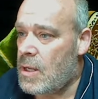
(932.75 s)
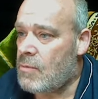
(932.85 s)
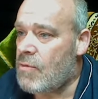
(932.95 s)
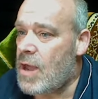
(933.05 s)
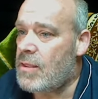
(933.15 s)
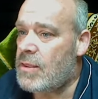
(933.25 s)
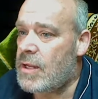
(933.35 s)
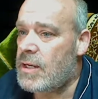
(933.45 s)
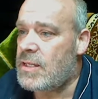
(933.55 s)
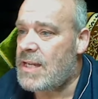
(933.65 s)
rather
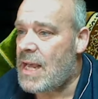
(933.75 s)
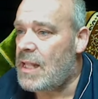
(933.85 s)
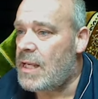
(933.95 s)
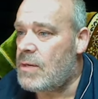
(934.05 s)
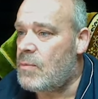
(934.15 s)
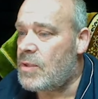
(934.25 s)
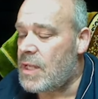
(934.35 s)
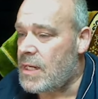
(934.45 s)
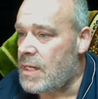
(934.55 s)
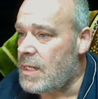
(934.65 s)
than telling them what they
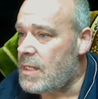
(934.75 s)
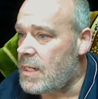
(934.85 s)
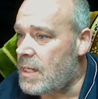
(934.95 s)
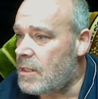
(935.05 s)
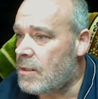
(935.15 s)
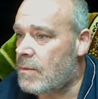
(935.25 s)
need to hear.